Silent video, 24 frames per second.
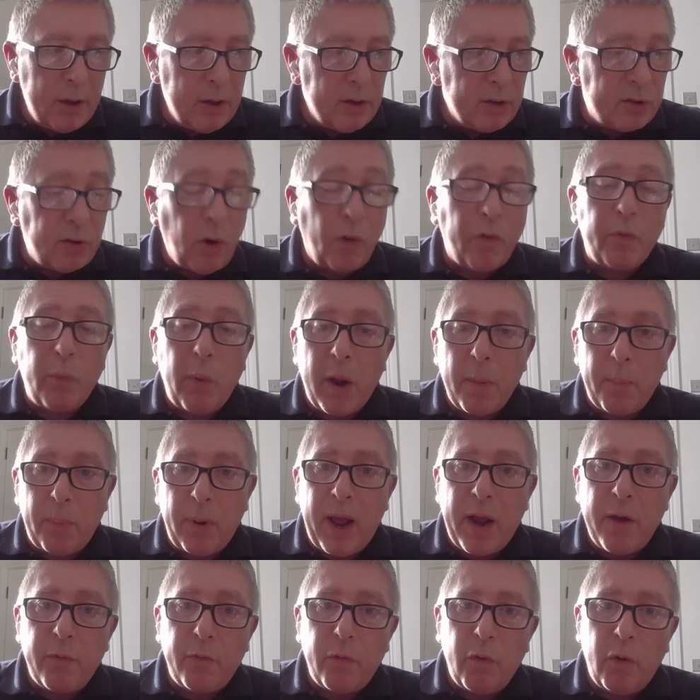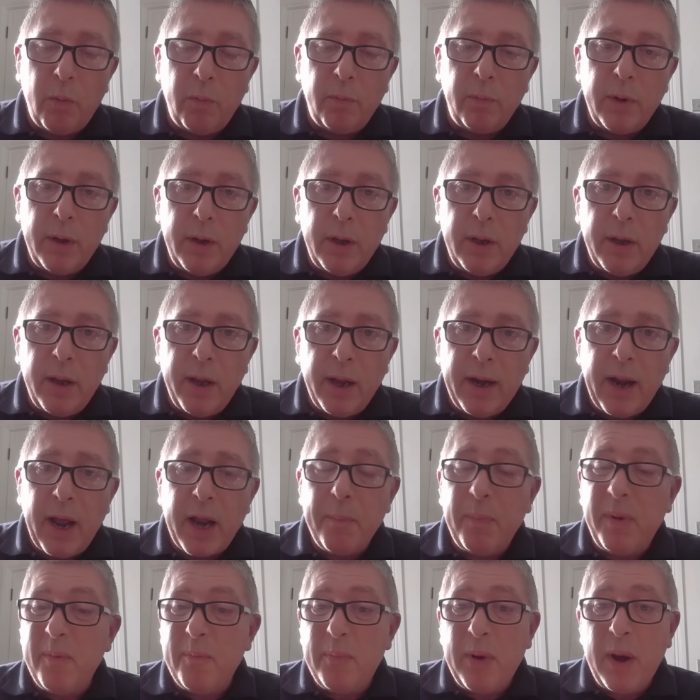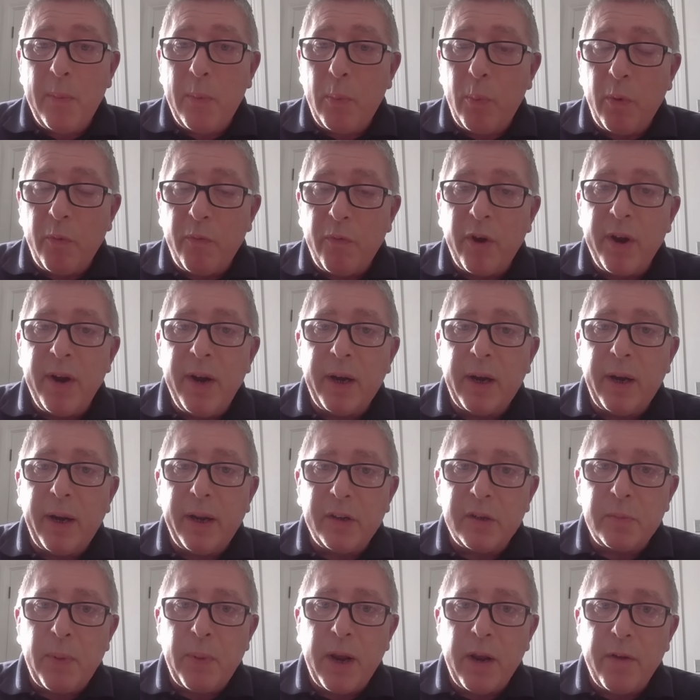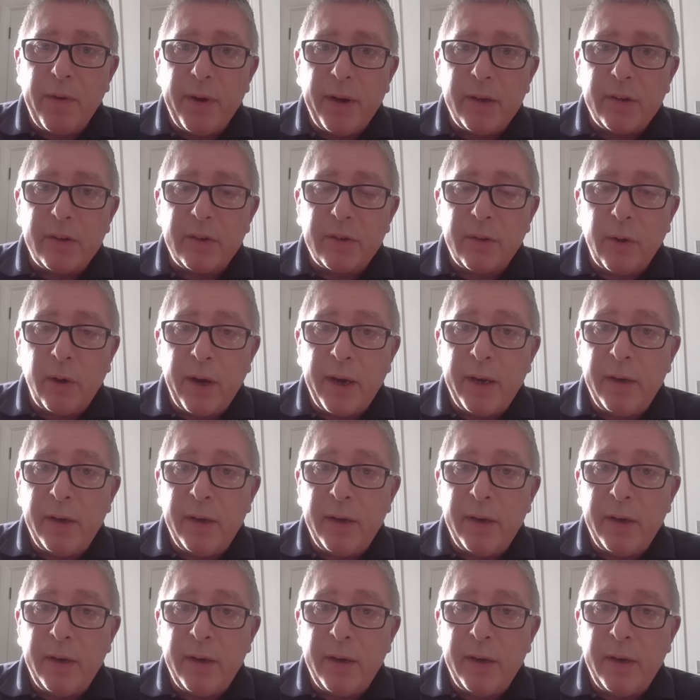software platform, enabling people with very little experience to